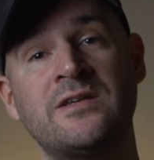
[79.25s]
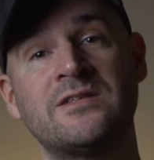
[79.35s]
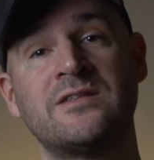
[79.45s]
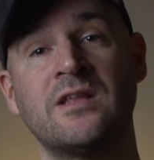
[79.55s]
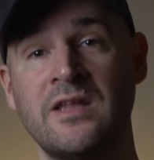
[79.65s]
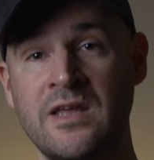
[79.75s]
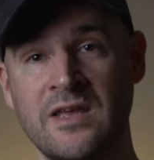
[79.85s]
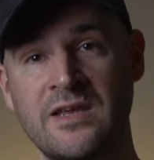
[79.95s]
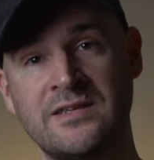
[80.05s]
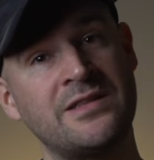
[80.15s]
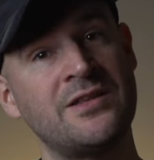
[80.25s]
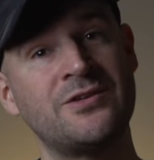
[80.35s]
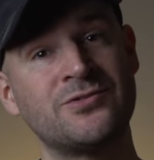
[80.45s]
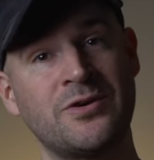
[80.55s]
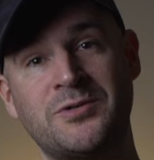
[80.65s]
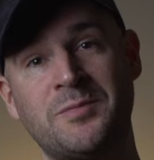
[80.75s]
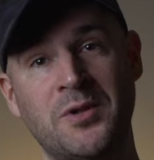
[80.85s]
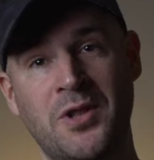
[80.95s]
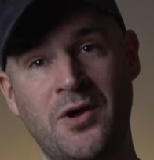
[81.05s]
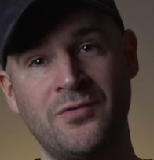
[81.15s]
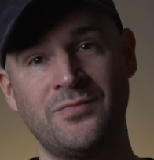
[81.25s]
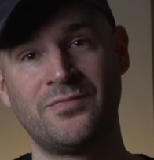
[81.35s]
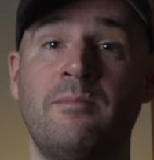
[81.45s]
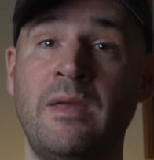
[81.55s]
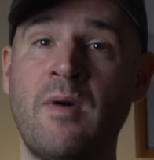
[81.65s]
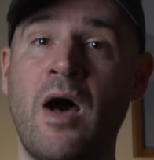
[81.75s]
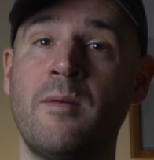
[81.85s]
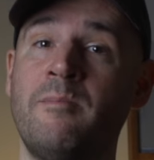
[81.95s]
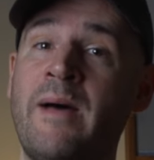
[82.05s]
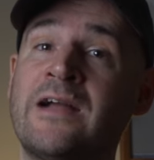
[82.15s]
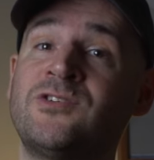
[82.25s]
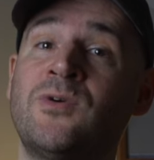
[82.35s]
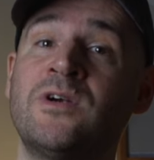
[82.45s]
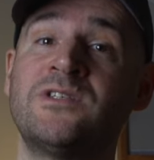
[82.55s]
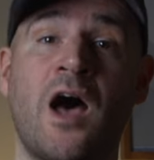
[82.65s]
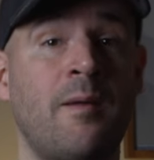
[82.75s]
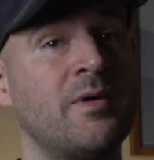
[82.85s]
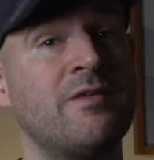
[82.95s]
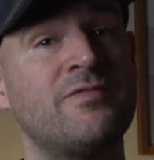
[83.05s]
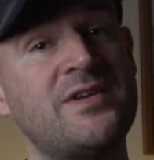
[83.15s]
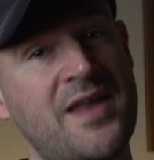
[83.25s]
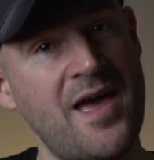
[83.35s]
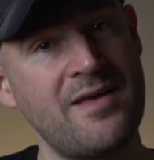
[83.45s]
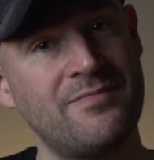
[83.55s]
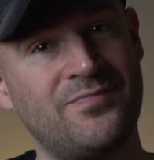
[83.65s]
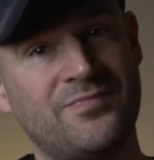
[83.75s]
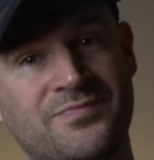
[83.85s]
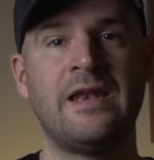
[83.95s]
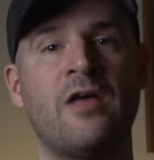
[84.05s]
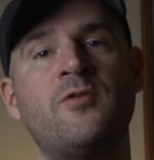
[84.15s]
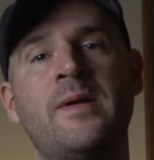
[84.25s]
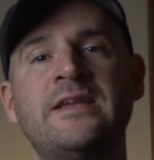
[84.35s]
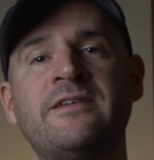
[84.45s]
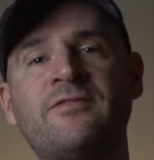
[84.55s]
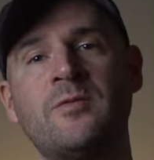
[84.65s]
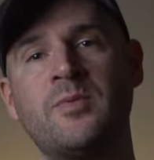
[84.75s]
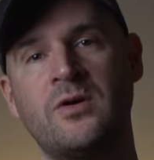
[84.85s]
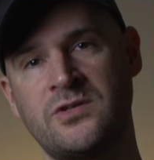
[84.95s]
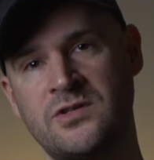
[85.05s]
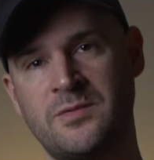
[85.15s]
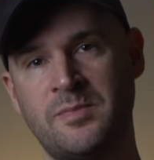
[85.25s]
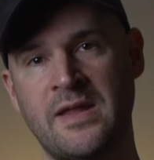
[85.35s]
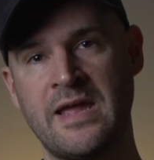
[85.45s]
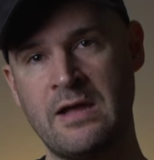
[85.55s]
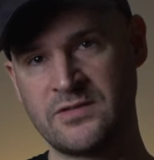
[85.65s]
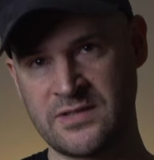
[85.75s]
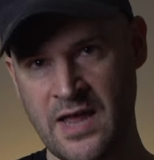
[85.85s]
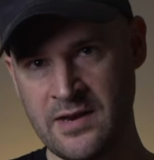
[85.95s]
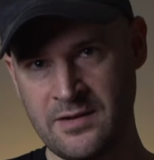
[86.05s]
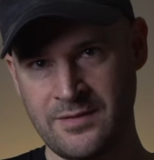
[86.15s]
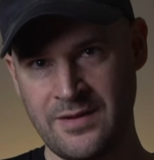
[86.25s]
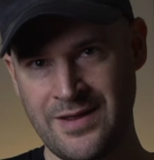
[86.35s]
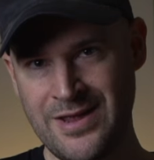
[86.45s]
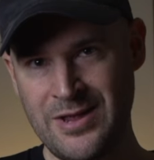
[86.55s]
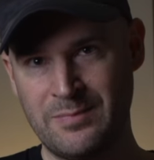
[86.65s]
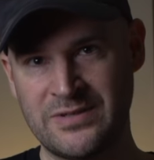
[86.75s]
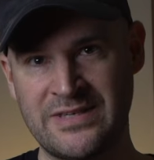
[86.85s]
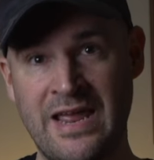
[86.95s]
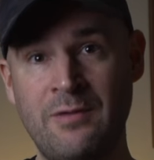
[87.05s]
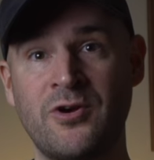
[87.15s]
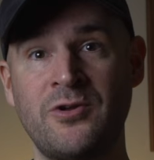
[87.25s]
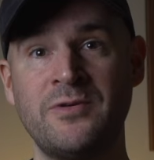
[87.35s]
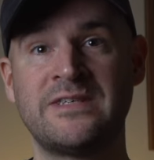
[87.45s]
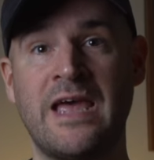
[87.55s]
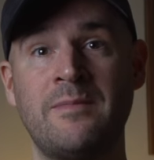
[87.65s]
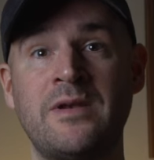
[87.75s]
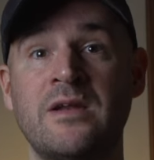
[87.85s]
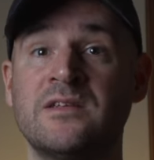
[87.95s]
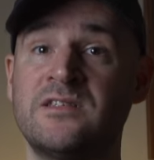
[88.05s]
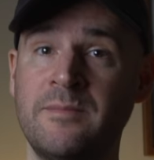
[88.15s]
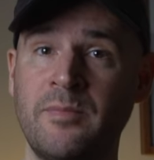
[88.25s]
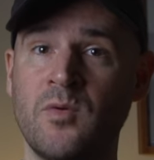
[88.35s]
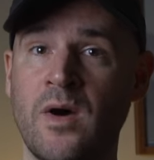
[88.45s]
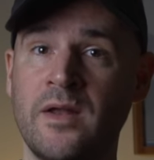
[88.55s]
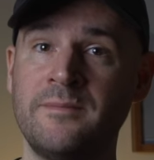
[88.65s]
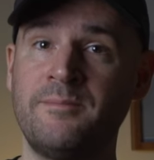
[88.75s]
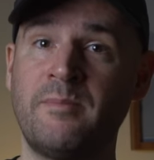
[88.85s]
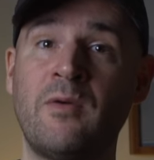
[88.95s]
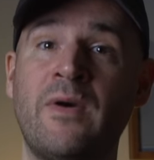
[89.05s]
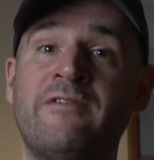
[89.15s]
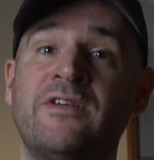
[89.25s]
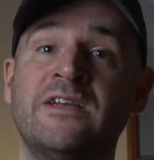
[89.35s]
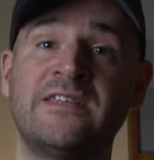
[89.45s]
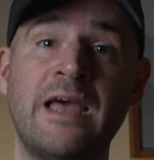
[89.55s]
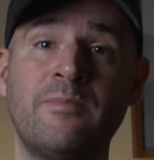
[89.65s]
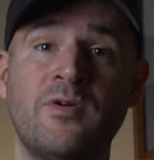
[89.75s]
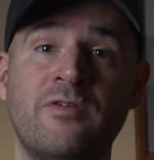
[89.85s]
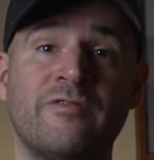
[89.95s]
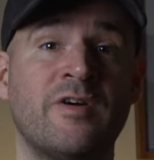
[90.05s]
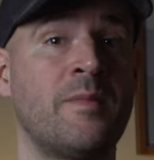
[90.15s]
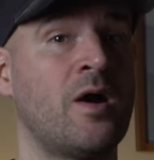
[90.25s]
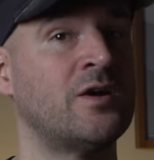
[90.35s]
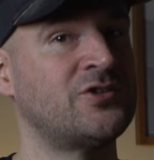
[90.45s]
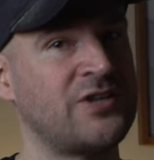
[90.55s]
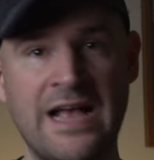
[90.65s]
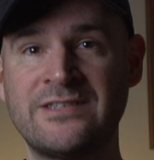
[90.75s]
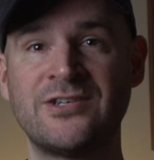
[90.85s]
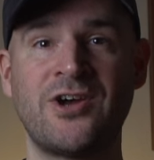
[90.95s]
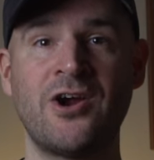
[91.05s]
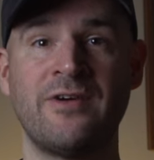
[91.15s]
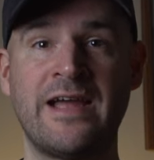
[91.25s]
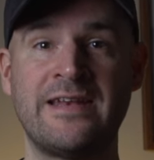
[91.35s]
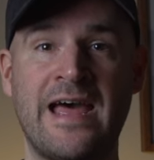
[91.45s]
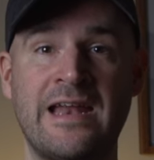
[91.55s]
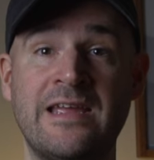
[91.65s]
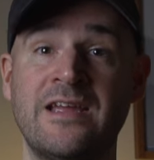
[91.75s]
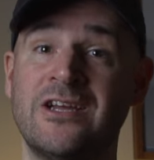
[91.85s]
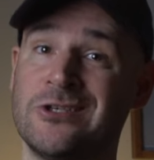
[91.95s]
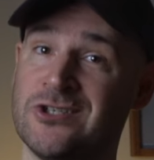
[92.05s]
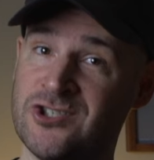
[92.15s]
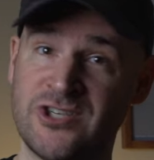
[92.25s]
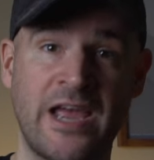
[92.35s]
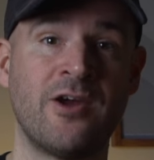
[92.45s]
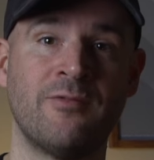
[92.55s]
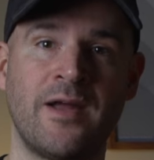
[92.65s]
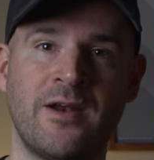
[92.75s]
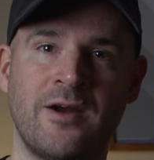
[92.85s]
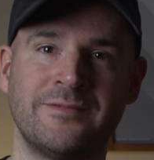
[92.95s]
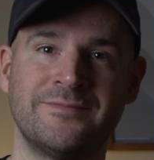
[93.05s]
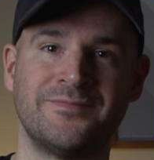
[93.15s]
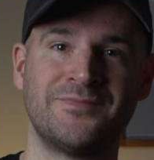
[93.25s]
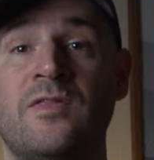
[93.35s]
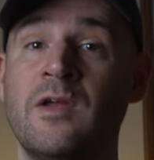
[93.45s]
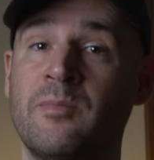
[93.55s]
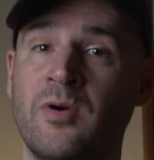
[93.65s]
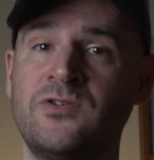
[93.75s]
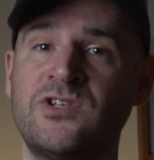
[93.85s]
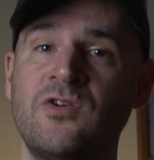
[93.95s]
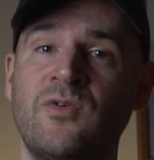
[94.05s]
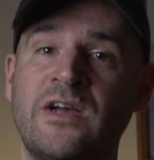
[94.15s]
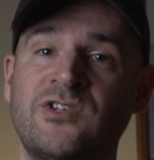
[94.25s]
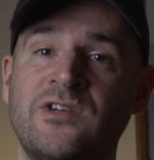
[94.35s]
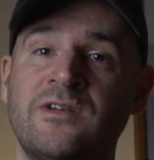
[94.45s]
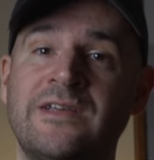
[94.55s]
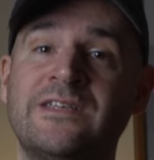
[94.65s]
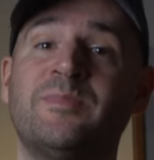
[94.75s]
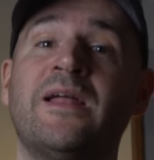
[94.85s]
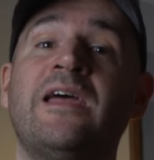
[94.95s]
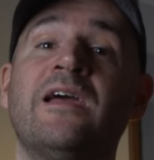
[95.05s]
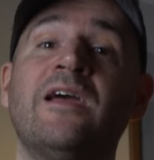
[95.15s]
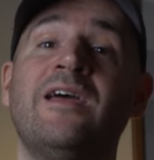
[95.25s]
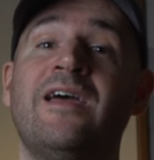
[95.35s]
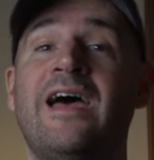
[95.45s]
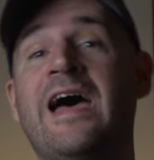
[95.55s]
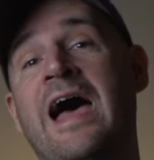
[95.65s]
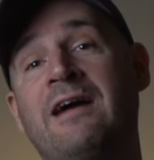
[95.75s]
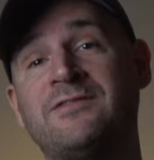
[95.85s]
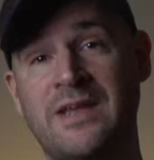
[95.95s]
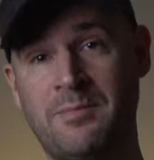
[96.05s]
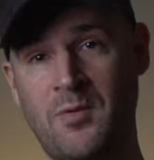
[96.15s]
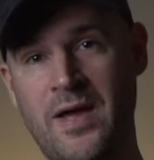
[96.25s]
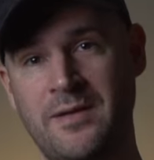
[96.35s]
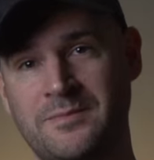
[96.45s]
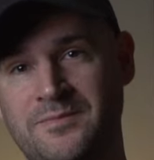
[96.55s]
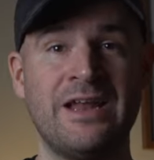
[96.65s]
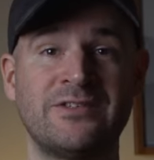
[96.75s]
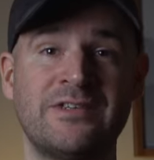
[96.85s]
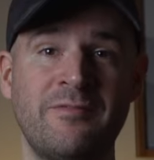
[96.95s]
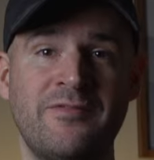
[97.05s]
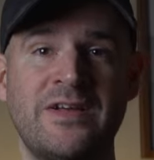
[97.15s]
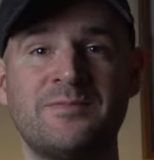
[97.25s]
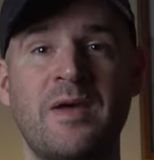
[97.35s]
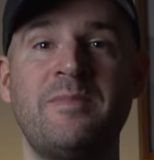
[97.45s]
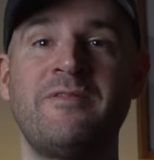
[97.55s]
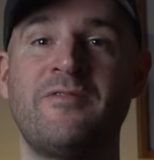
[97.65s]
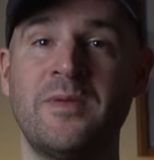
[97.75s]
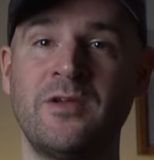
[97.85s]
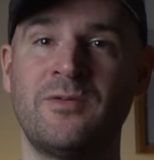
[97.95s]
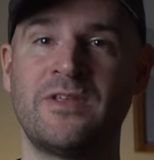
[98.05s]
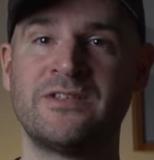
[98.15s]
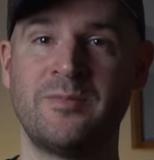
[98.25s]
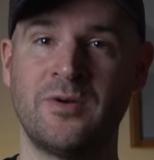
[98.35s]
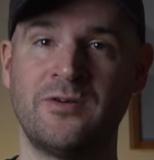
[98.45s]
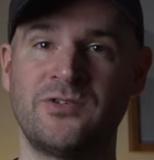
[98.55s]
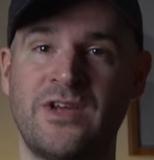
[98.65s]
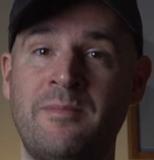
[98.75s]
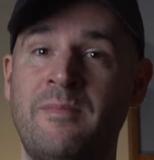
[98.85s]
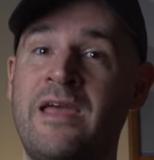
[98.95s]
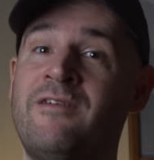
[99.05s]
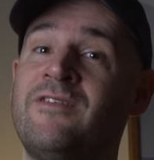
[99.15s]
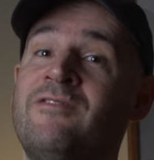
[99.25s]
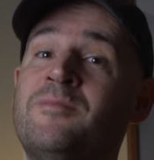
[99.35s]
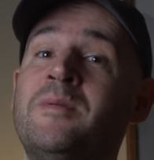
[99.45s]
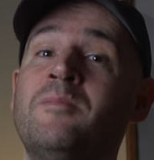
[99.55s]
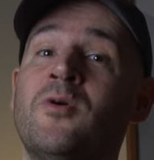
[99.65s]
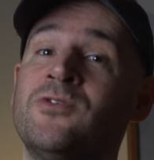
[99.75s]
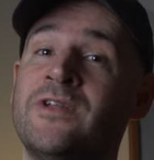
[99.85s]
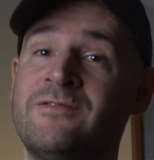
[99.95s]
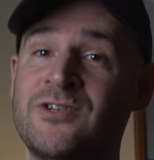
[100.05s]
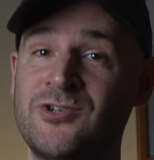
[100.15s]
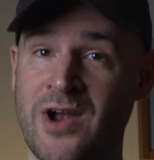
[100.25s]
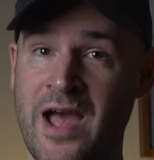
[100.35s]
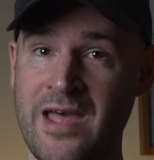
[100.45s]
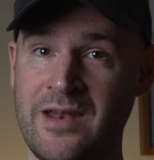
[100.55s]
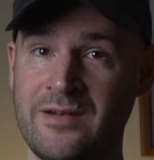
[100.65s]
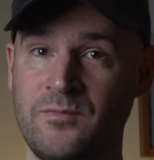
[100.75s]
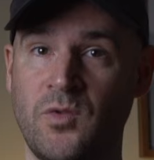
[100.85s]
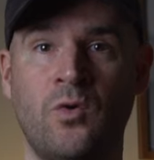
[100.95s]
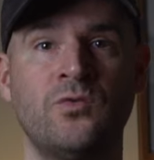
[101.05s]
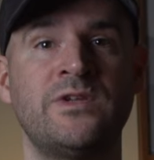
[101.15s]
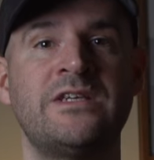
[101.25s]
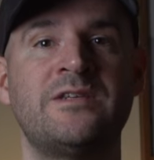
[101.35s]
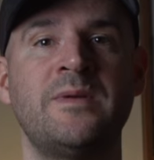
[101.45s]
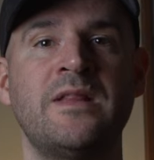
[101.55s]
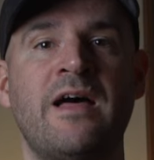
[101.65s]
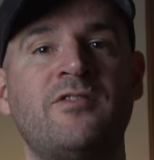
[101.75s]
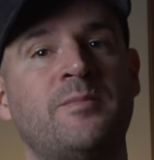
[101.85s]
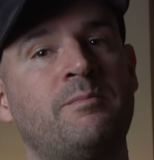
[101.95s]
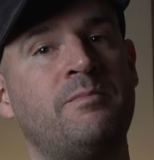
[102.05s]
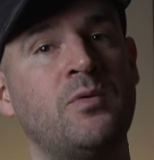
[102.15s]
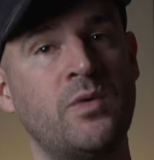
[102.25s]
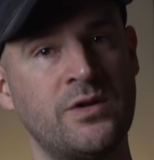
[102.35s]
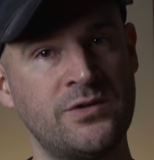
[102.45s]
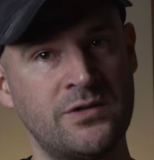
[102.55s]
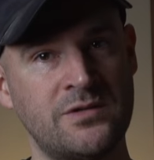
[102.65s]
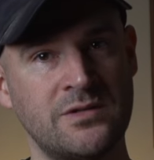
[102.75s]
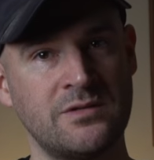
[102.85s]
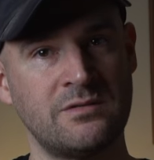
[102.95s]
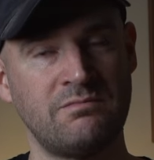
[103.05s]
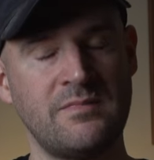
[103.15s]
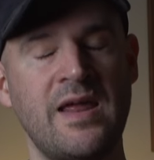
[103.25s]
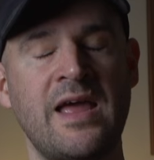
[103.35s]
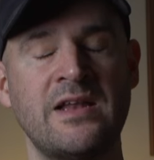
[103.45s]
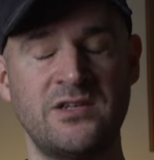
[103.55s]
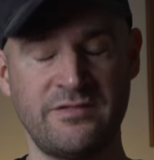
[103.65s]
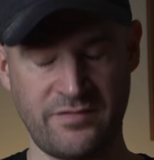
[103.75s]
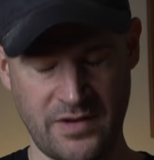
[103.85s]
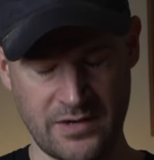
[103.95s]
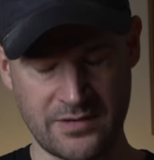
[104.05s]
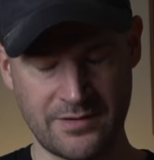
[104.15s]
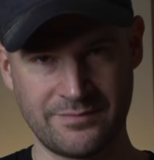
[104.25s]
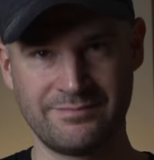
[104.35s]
us. The link is in the description below. Meanwhile, back to our topic of the day. Now, there are many different approaches to playing outside, but today we're going to examine a simple one by way of an example from our Jazz Guitar Grandaddy, Django Reinhardt. The approach in question is playing a half step away. Now, some of us might be familiar with this approach and may have even been bold enough to try it, only to be left bewildered and defeated.